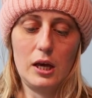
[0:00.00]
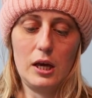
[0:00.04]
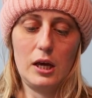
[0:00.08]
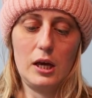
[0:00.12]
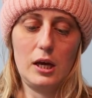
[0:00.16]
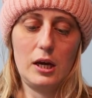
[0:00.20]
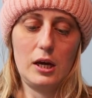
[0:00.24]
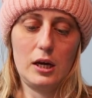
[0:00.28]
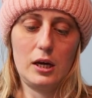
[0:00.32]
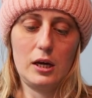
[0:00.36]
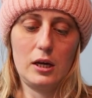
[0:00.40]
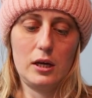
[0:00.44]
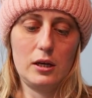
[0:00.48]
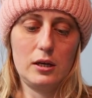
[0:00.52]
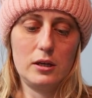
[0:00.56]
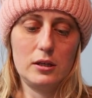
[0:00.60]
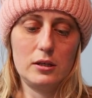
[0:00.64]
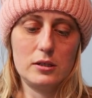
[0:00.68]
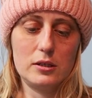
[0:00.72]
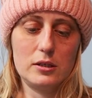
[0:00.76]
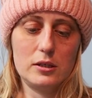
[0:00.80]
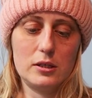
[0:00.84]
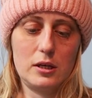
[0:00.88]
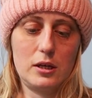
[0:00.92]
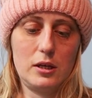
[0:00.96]

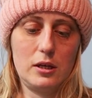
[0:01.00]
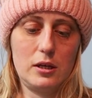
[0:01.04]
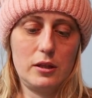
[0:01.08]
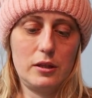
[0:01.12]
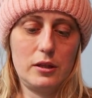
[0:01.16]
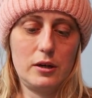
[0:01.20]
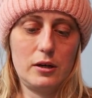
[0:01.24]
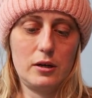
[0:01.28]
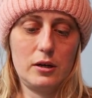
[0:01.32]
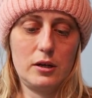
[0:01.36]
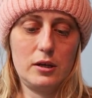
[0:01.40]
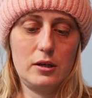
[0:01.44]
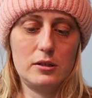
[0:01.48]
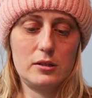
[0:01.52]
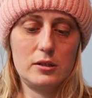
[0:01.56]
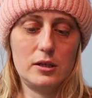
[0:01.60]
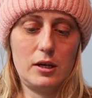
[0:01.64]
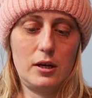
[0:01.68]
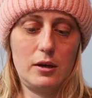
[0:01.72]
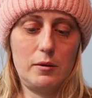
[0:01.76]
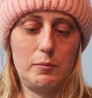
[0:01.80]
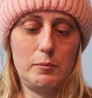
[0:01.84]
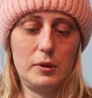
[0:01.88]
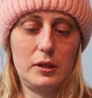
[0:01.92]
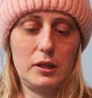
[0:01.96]
and there is
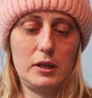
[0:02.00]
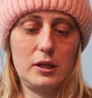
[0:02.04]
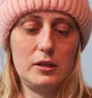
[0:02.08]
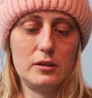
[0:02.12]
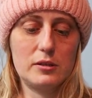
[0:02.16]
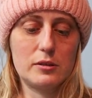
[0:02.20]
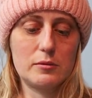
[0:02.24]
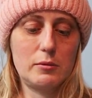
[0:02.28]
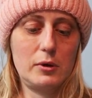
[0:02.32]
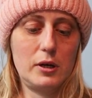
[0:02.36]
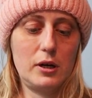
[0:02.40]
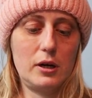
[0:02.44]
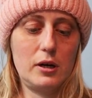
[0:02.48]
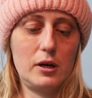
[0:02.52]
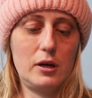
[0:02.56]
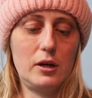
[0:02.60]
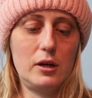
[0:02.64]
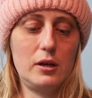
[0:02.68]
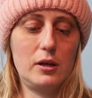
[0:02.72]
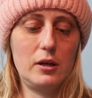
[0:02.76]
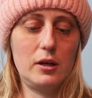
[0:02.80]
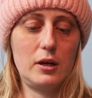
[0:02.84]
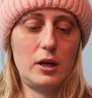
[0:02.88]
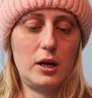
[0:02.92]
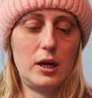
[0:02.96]
a place where
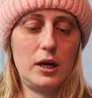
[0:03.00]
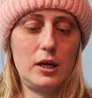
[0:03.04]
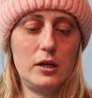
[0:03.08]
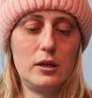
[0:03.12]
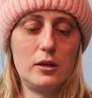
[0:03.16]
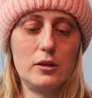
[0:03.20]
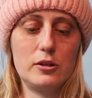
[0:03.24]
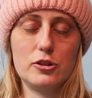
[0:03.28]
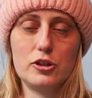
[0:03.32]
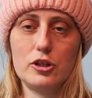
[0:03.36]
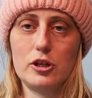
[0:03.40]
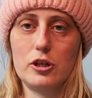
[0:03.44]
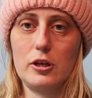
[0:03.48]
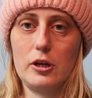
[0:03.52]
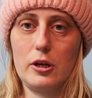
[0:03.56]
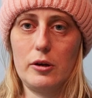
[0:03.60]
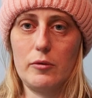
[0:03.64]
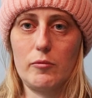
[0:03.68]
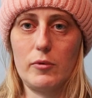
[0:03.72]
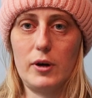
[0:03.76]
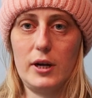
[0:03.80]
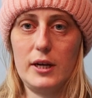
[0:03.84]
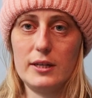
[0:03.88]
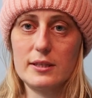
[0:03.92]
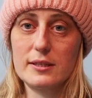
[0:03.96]
I can turn
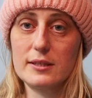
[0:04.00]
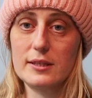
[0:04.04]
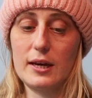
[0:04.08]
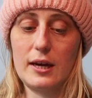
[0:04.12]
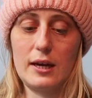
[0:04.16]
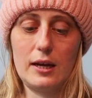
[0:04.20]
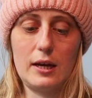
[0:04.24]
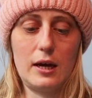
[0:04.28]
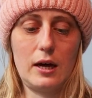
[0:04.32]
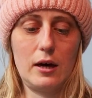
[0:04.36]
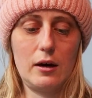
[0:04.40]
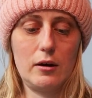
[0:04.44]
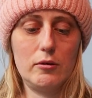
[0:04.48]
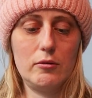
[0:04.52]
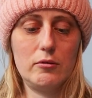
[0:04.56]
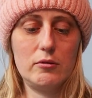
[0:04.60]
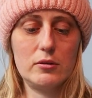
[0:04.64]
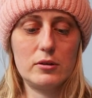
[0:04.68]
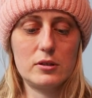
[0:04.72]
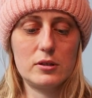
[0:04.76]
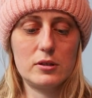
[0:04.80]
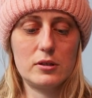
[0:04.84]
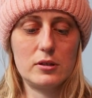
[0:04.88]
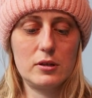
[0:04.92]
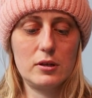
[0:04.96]
it right side
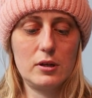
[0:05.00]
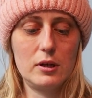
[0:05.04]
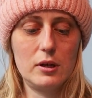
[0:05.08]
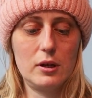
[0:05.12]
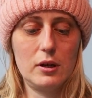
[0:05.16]
out.